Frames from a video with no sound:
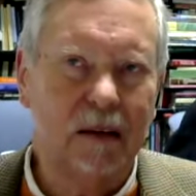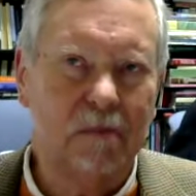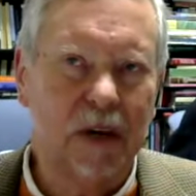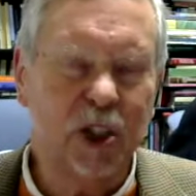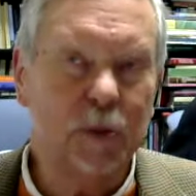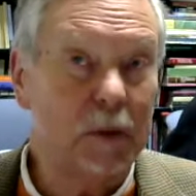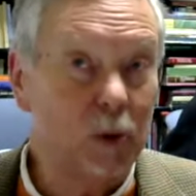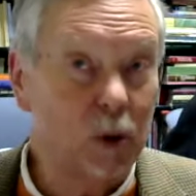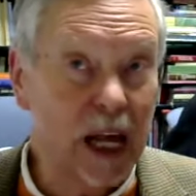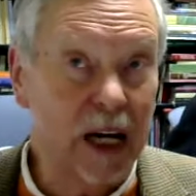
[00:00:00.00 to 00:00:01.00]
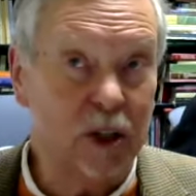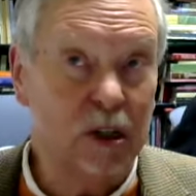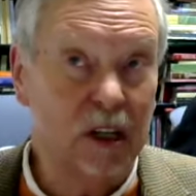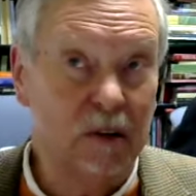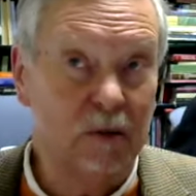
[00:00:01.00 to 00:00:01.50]
makes people
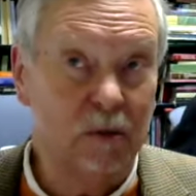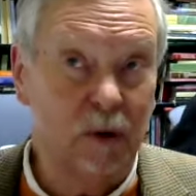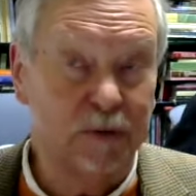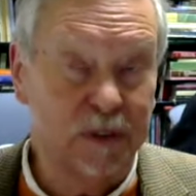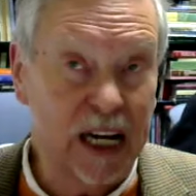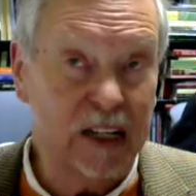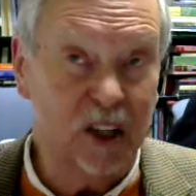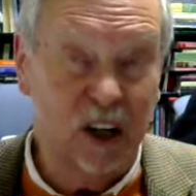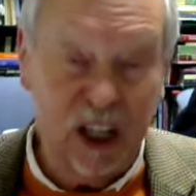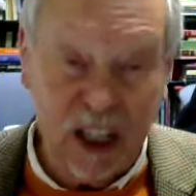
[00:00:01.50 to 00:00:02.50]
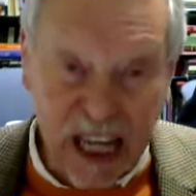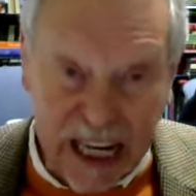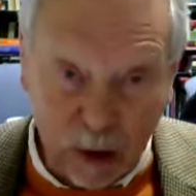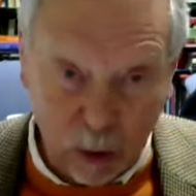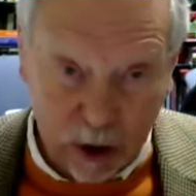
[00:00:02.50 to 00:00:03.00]
actually reflect on
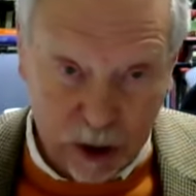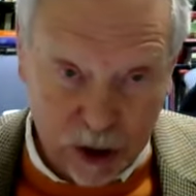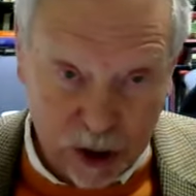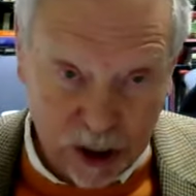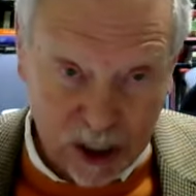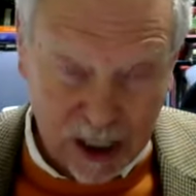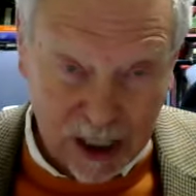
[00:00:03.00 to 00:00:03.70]
language